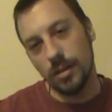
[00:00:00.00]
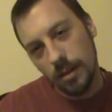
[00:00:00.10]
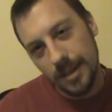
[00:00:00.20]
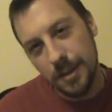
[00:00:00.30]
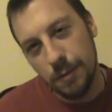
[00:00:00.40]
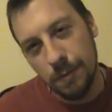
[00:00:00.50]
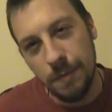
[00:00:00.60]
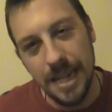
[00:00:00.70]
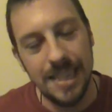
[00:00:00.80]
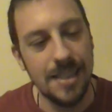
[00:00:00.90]
During the
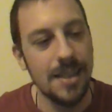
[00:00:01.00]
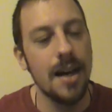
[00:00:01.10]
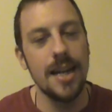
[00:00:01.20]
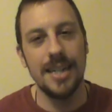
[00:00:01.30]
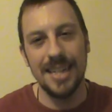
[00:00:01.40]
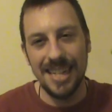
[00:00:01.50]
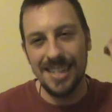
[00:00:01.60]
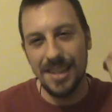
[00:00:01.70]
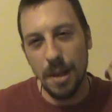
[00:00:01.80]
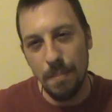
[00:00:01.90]
fixed sign, it
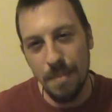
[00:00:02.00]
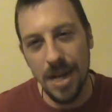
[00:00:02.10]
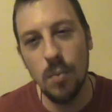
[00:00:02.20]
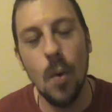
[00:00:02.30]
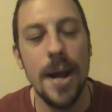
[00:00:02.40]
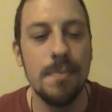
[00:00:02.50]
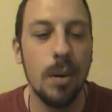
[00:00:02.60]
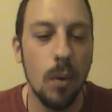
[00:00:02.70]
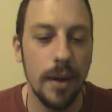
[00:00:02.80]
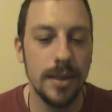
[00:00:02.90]
is in the midway
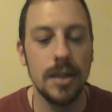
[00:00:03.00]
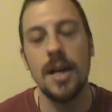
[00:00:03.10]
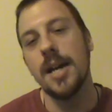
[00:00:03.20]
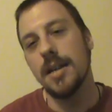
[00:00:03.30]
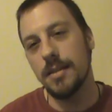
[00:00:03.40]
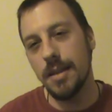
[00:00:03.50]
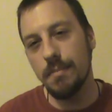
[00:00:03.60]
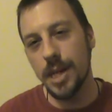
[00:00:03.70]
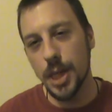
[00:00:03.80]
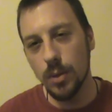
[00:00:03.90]
point. The
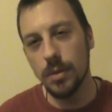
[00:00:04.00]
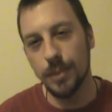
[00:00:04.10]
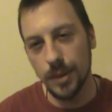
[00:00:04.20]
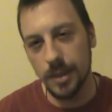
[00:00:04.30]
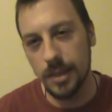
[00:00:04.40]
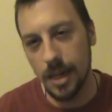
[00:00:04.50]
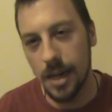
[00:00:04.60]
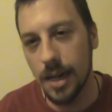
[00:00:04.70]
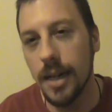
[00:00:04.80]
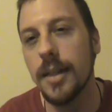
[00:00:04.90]
mutable
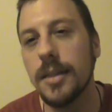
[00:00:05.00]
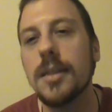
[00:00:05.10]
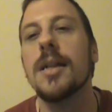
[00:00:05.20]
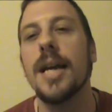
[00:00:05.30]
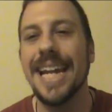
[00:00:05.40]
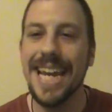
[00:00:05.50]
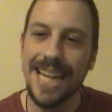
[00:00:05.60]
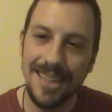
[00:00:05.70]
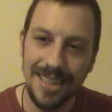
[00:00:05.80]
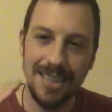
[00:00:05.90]
signs
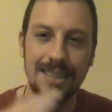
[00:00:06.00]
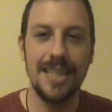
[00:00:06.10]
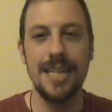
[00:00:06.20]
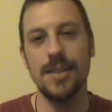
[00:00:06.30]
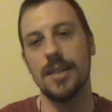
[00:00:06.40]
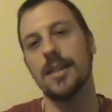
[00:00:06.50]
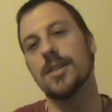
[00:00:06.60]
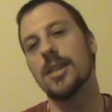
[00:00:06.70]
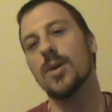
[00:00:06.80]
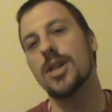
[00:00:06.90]
end a season,
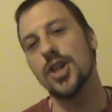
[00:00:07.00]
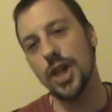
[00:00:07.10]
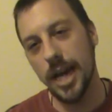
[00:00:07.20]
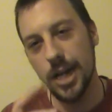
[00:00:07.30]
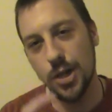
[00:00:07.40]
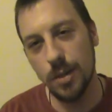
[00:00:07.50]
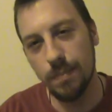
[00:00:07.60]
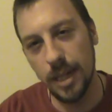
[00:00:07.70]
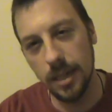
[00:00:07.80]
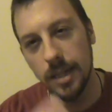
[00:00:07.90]
so it's
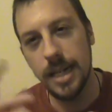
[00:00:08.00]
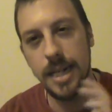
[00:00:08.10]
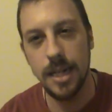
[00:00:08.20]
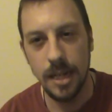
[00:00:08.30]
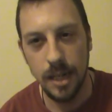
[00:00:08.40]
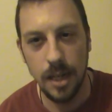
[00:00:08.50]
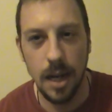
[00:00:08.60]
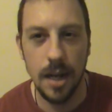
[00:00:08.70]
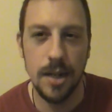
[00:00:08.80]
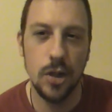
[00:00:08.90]
changeability
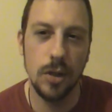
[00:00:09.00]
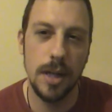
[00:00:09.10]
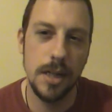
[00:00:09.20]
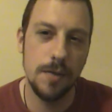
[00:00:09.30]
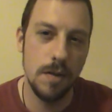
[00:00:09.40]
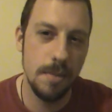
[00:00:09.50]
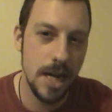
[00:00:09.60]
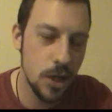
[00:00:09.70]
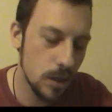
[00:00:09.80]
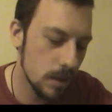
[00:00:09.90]
and
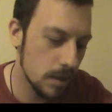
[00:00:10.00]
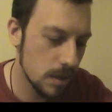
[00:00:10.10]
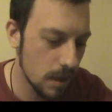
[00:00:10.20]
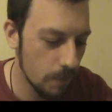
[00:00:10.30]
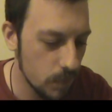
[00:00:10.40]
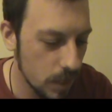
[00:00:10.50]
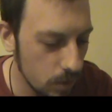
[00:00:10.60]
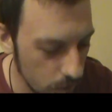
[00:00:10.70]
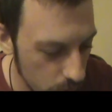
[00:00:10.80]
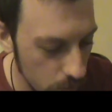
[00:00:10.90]
transformation into
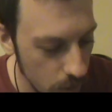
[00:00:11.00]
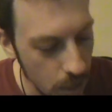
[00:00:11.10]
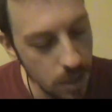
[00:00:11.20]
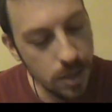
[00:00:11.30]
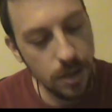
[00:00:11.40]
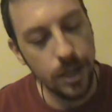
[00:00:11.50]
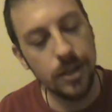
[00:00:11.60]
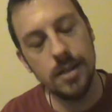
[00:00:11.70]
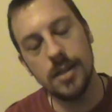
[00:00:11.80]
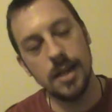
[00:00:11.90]
something new. So you
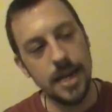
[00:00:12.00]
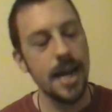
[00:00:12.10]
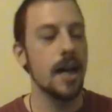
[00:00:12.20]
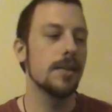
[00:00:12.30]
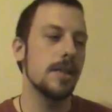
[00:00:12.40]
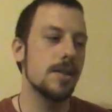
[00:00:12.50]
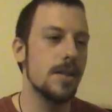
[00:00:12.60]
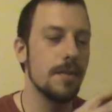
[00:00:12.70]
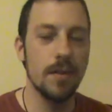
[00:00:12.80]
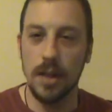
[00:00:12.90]
could see how these
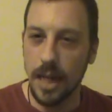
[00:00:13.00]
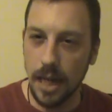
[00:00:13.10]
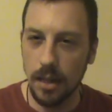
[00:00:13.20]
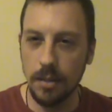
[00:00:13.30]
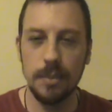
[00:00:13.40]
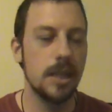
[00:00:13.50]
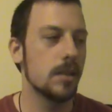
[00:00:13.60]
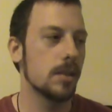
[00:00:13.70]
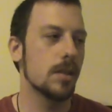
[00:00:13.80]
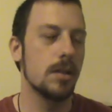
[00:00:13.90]
different
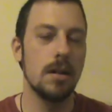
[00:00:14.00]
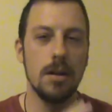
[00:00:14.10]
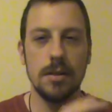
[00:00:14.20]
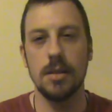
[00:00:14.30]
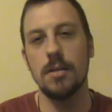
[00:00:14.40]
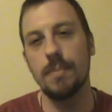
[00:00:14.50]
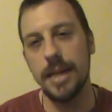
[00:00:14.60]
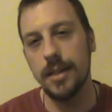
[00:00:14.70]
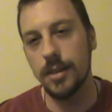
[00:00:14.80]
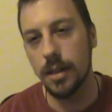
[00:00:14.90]
elements could also
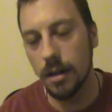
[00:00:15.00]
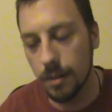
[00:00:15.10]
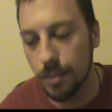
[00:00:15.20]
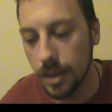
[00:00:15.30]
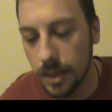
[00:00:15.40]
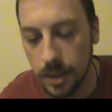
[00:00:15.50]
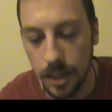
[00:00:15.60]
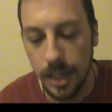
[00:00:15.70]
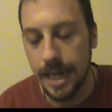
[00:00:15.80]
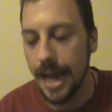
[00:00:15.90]
be interpreted
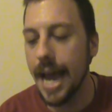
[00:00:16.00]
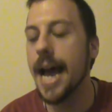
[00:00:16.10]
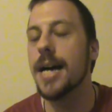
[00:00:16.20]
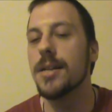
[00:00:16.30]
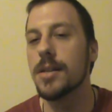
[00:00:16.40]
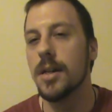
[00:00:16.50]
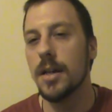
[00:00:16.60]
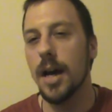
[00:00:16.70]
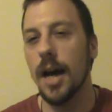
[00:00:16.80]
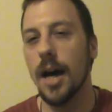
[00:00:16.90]
as
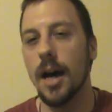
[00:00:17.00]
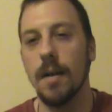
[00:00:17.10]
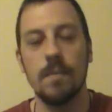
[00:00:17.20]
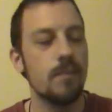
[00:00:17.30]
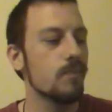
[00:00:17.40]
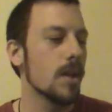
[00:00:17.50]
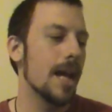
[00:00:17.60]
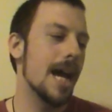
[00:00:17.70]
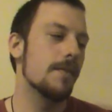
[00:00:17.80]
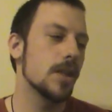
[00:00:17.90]

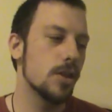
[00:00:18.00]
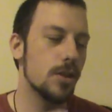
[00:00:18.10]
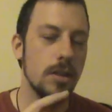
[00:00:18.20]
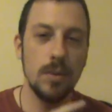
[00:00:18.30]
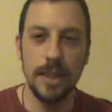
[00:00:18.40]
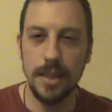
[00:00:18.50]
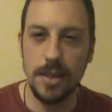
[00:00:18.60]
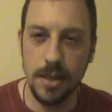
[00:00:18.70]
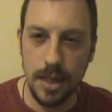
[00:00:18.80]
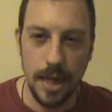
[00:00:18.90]
having to do with
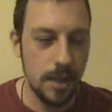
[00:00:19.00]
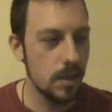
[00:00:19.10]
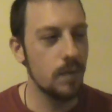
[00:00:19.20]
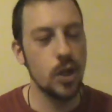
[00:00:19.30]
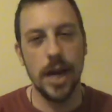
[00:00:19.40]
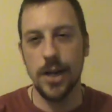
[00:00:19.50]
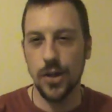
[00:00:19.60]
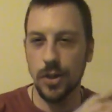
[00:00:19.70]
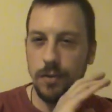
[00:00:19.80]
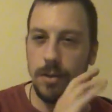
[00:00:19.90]
these states of
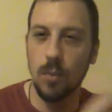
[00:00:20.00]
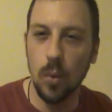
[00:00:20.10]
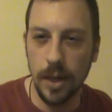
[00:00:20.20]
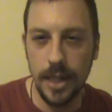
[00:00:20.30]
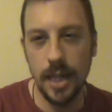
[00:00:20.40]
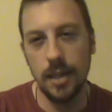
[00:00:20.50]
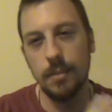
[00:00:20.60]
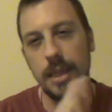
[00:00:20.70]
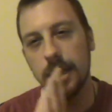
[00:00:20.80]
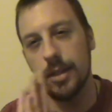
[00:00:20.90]
changing from one
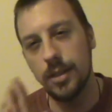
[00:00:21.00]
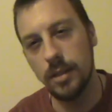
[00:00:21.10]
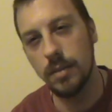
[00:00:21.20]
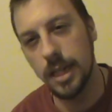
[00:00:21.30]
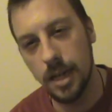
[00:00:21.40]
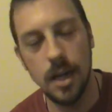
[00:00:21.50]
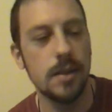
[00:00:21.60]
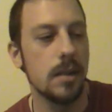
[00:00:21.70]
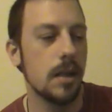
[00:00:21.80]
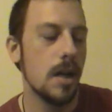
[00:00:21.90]
element into
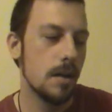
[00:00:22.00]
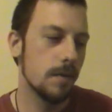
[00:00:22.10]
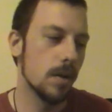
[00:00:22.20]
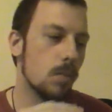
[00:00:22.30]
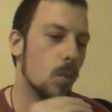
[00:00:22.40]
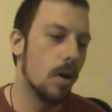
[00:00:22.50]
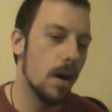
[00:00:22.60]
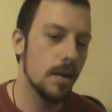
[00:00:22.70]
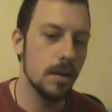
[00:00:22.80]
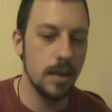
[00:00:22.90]
another. From
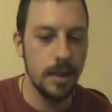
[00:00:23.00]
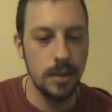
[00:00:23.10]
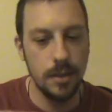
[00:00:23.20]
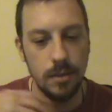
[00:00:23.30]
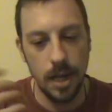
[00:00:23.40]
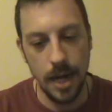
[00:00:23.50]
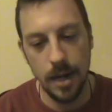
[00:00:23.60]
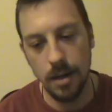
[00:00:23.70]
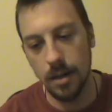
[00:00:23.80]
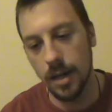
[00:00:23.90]
water into
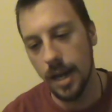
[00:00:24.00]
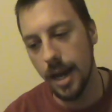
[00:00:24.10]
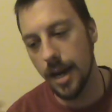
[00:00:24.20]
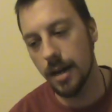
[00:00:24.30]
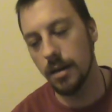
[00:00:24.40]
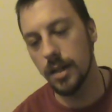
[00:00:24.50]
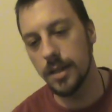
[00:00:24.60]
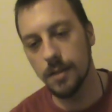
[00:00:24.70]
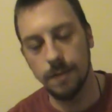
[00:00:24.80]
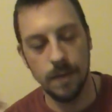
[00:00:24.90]
air, air
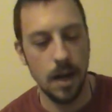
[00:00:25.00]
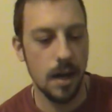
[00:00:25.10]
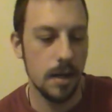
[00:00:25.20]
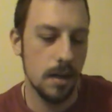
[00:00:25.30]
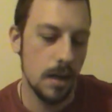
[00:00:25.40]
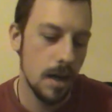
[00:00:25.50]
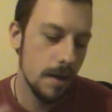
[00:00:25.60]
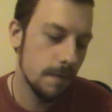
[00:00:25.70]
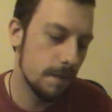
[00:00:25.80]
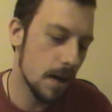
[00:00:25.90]
into fire,
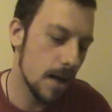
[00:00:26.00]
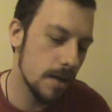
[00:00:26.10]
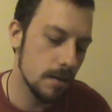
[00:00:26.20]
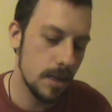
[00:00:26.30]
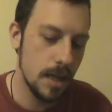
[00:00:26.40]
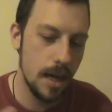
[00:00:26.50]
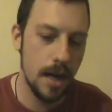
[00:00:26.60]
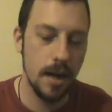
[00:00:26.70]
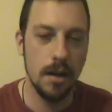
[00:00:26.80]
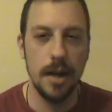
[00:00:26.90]
fire into
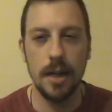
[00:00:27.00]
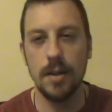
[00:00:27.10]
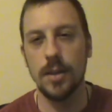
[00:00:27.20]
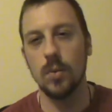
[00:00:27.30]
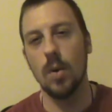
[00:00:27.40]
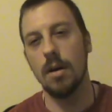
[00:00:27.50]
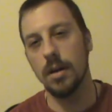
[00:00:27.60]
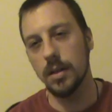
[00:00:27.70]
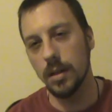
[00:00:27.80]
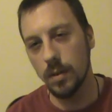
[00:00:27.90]
air, air into
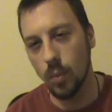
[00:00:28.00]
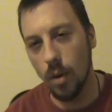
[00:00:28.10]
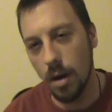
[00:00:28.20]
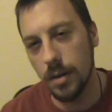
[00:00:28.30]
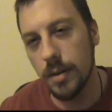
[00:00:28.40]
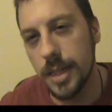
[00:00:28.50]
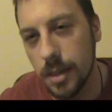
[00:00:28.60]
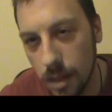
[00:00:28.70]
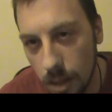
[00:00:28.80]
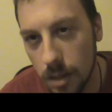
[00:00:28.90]
water, water
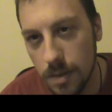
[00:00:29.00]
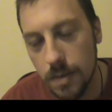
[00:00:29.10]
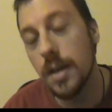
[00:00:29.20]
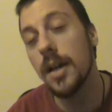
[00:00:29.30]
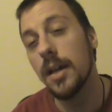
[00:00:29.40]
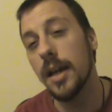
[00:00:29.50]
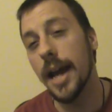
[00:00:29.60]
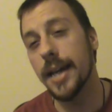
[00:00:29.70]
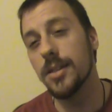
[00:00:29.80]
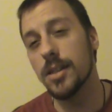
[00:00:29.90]
into earth.
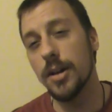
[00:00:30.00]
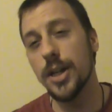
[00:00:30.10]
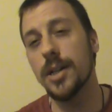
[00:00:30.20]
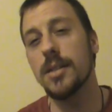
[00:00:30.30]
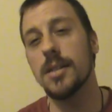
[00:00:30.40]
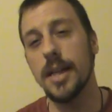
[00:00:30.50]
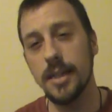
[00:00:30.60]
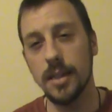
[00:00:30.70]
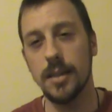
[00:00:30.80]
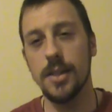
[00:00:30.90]
And so you could see
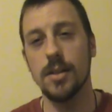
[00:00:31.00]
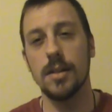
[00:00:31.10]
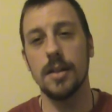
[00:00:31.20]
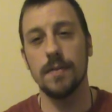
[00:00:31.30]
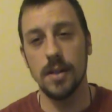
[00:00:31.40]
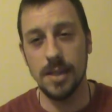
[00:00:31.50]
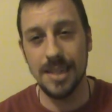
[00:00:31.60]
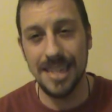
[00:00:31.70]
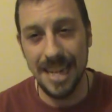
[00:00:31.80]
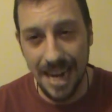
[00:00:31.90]
that these are different
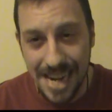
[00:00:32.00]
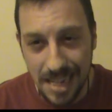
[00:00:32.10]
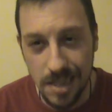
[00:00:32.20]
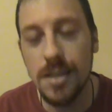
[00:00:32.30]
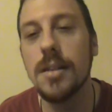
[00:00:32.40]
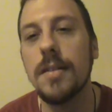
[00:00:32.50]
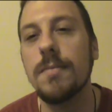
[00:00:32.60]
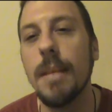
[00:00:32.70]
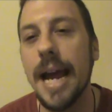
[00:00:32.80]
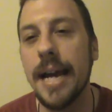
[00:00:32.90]
states
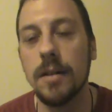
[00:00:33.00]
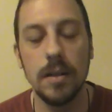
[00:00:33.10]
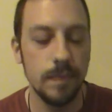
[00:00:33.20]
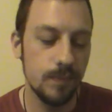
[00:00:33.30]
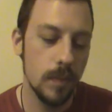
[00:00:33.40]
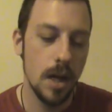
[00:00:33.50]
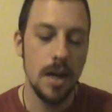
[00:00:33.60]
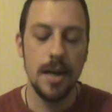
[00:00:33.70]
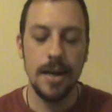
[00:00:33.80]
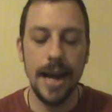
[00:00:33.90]
of matter.
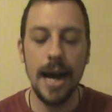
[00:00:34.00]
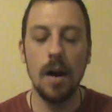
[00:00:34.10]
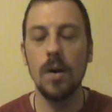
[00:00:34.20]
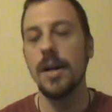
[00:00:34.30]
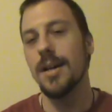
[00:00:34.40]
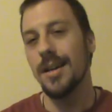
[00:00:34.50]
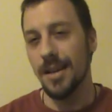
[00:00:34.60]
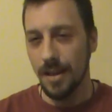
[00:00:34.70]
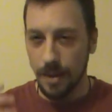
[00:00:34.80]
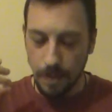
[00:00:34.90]
Now
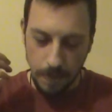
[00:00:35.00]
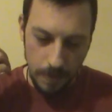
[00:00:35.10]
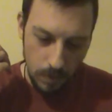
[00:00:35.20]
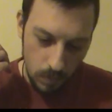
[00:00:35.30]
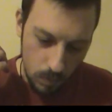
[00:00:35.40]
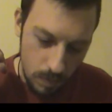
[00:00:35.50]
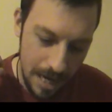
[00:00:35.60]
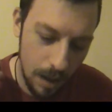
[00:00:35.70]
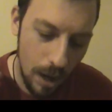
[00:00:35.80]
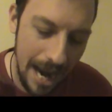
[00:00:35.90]

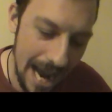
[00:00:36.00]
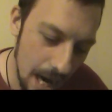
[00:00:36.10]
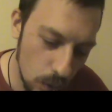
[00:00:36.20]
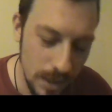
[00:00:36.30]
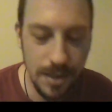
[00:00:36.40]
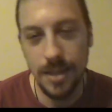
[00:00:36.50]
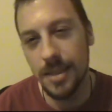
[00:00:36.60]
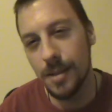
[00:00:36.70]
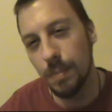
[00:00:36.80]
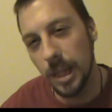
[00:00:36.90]
how is
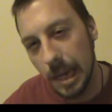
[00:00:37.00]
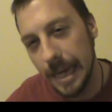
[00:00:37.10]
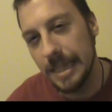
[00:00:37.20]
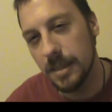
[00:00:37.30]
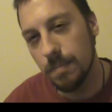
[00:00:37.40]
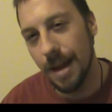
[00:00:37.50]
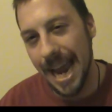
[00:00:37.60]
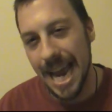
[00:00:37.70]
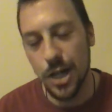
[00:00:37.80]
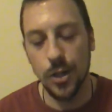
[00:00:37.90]
this applied to
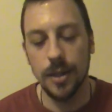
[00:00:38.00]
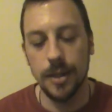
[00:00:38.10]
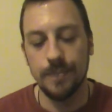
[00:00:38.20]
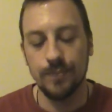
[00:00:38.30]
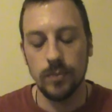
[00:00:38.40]
magic?